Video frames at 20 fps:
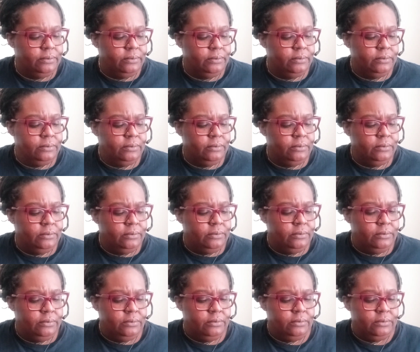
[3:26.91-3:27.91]

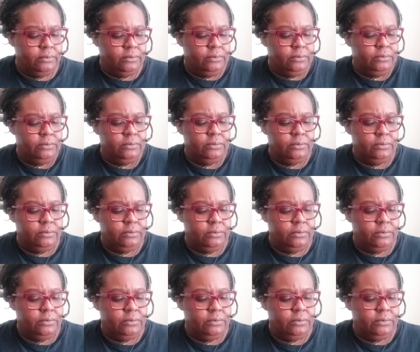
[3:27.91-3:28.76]
(no one is talking)